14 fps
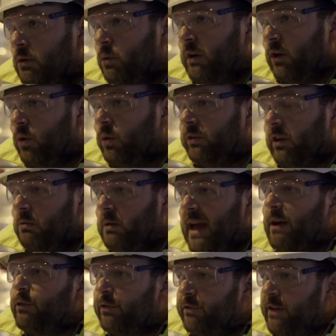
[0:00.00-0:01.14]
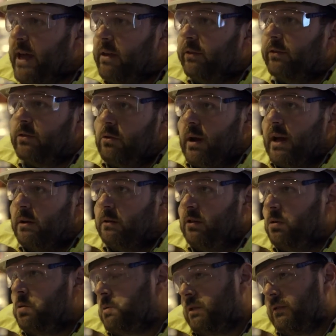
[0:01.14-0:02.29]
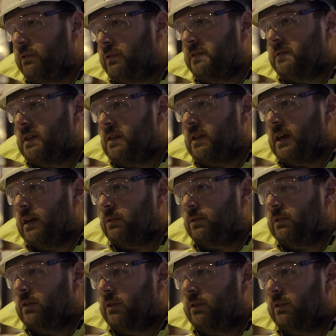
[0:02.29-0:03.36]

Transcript: but we also now face around 250,000